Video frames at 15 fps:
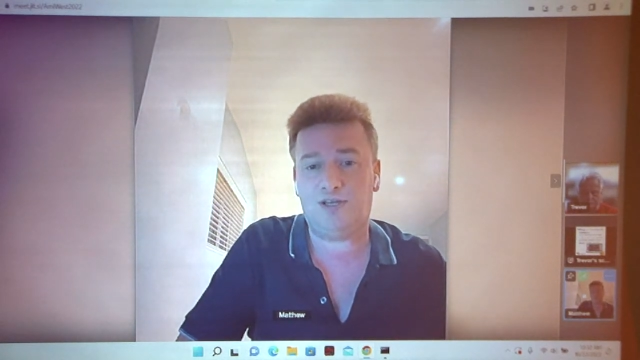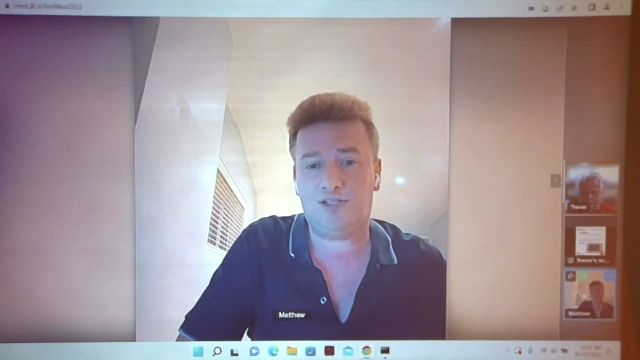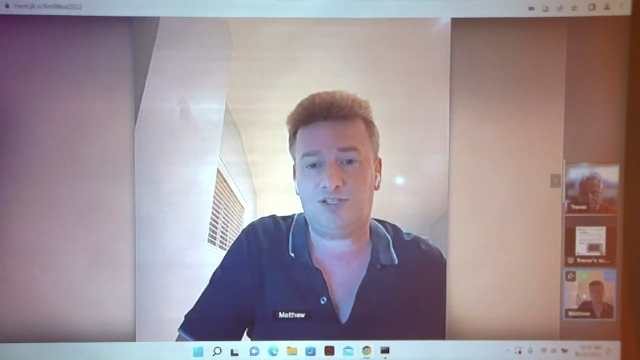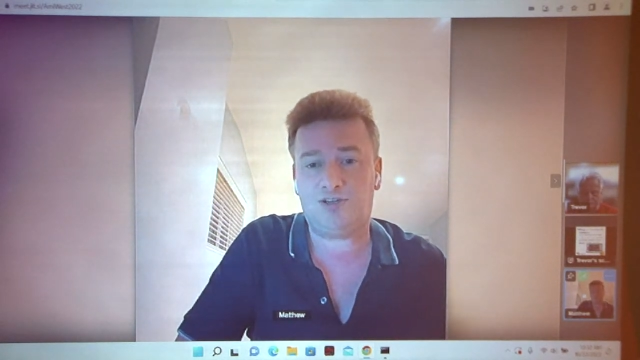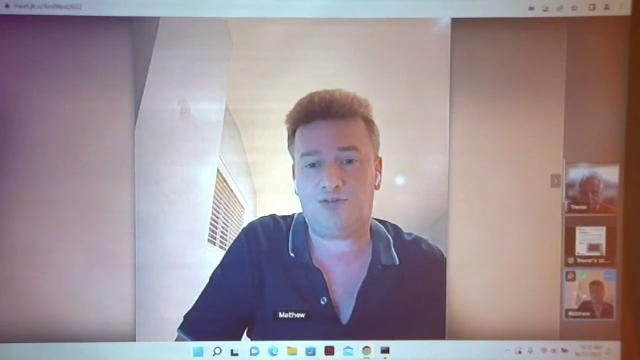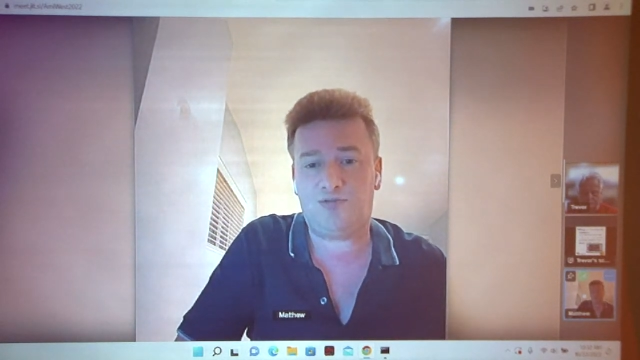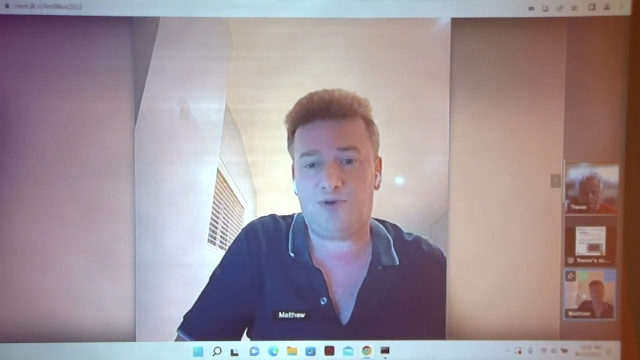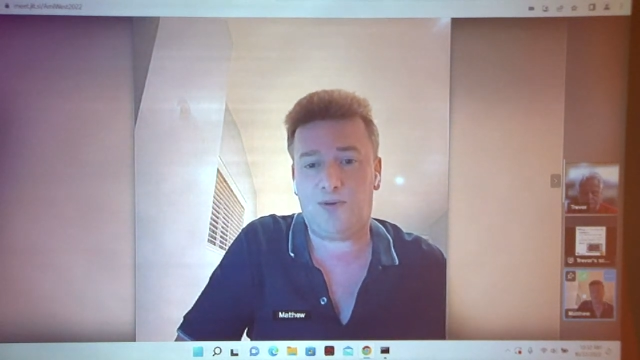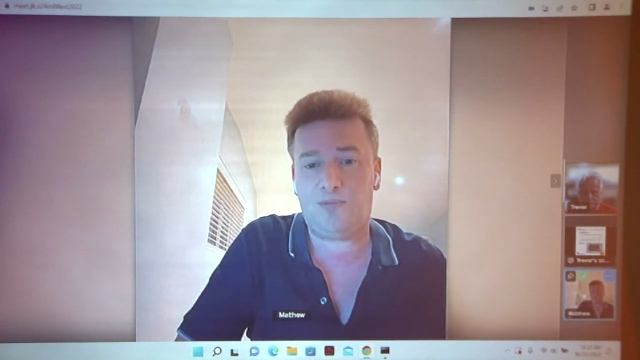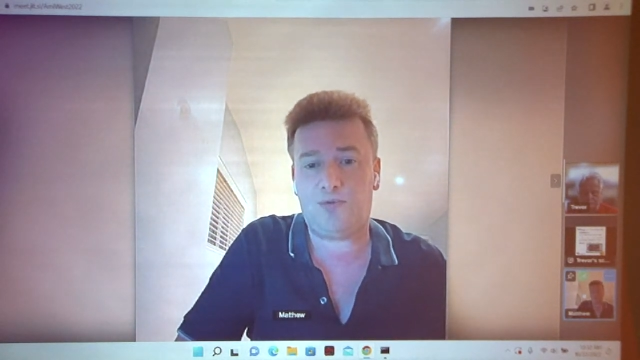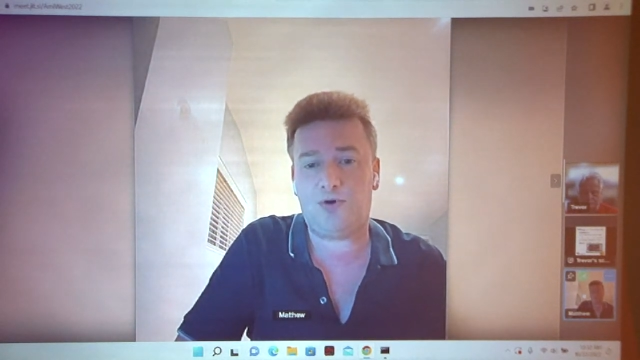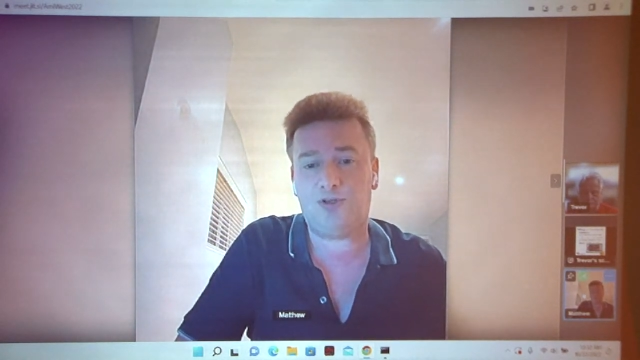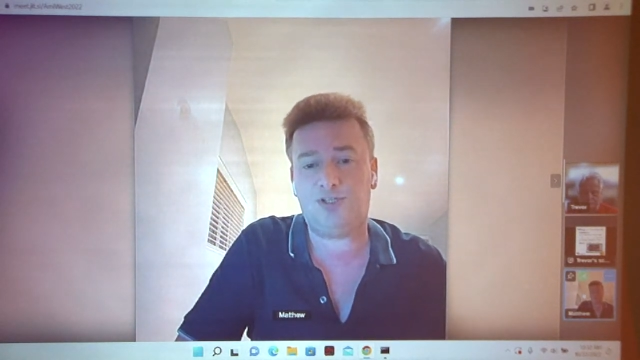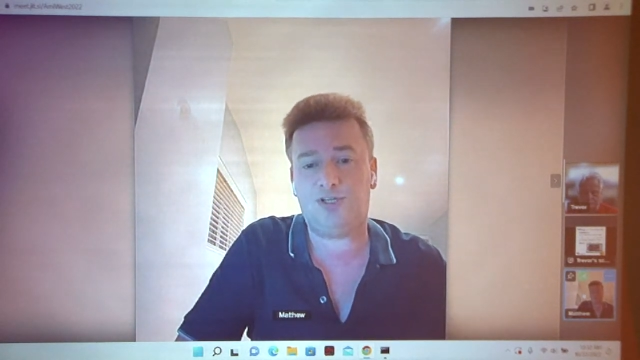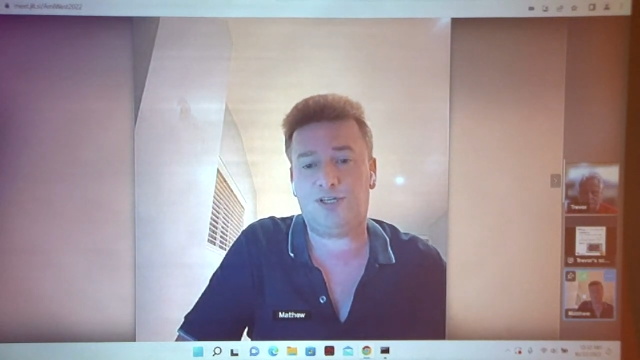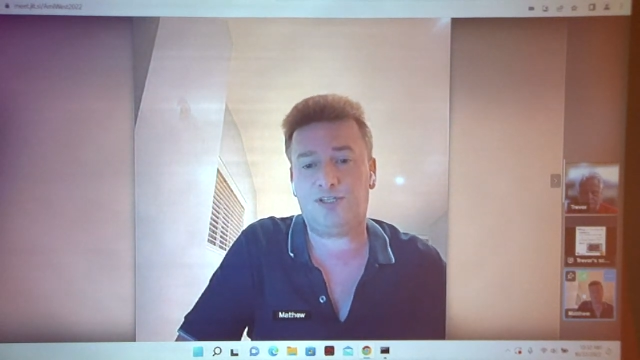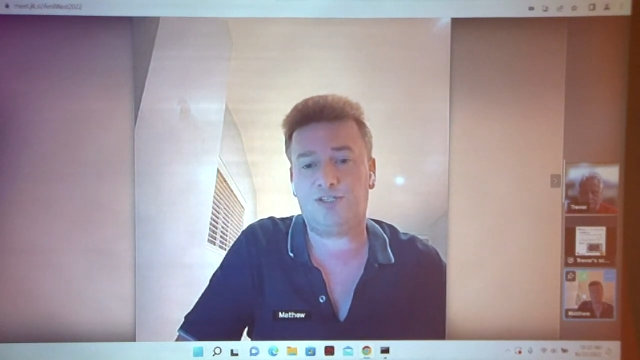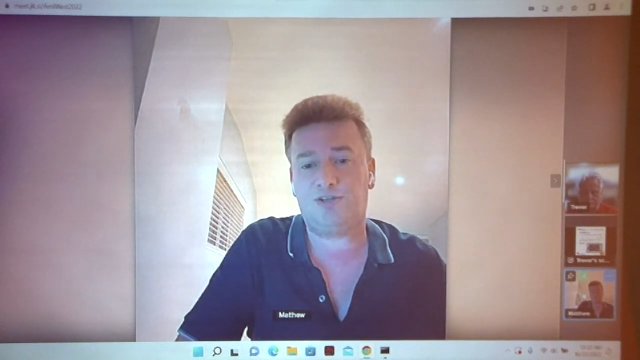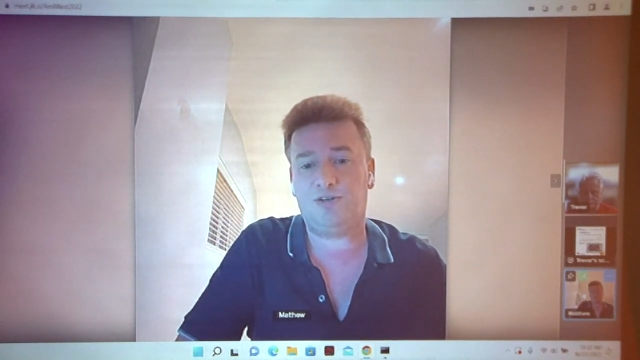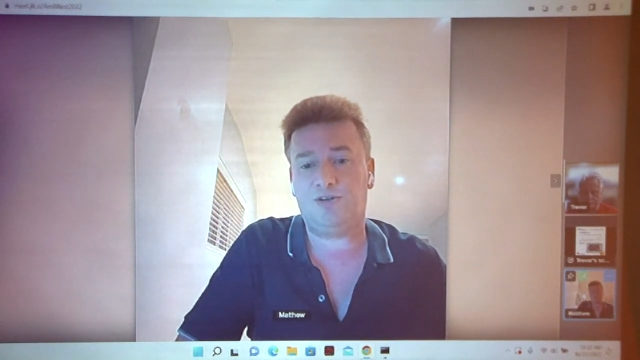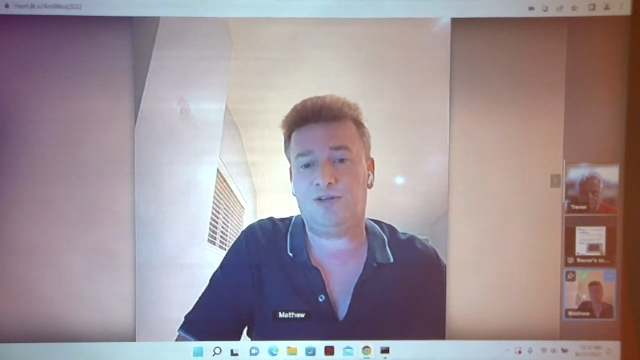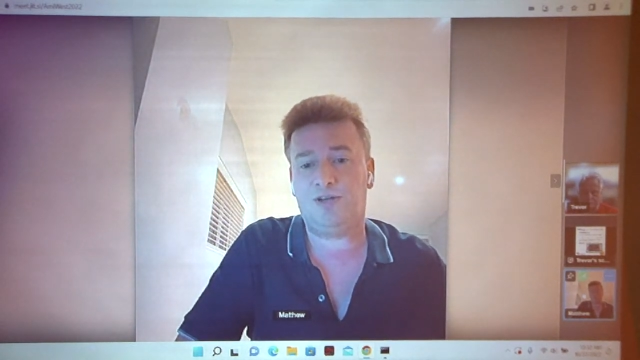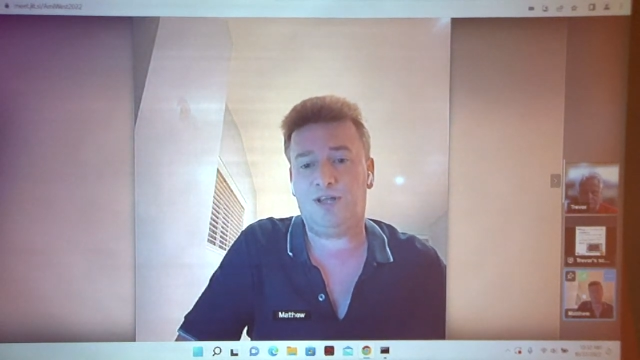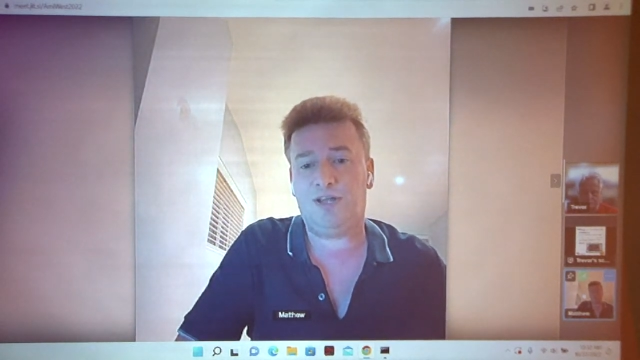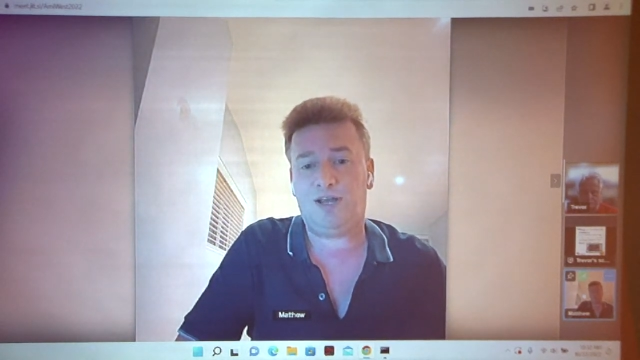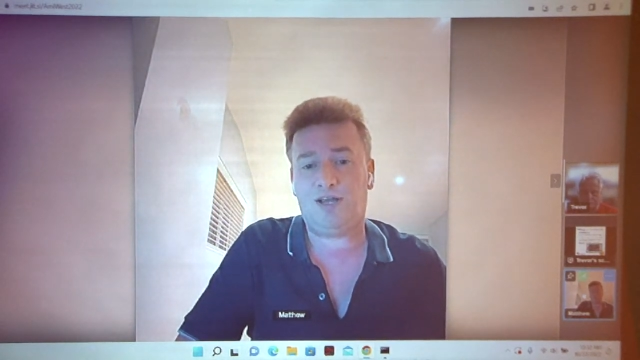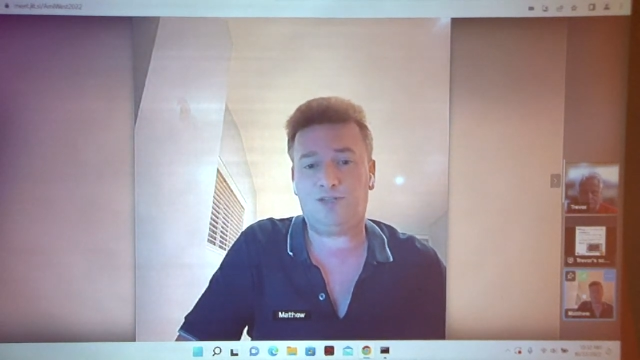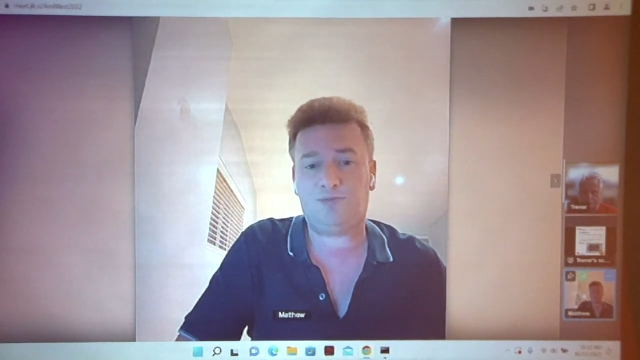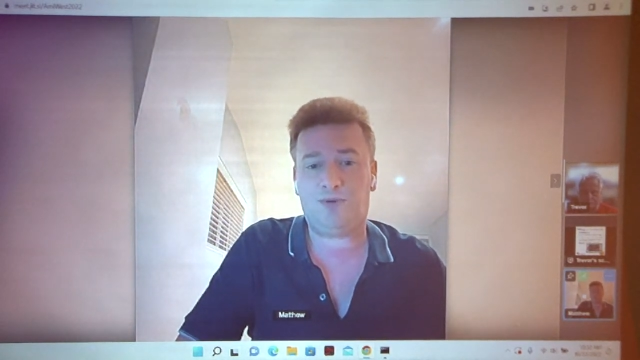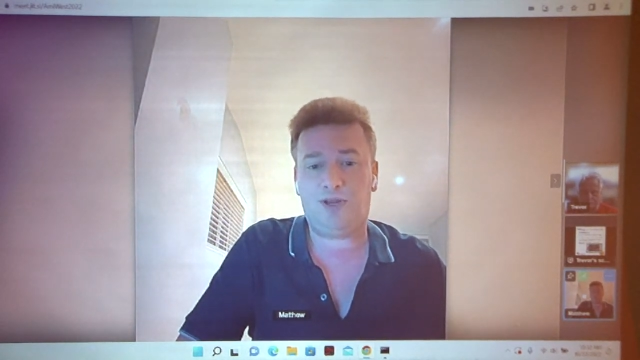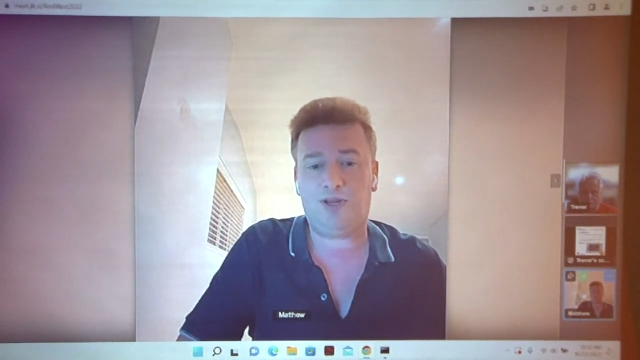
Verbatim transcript: software projects uh, as we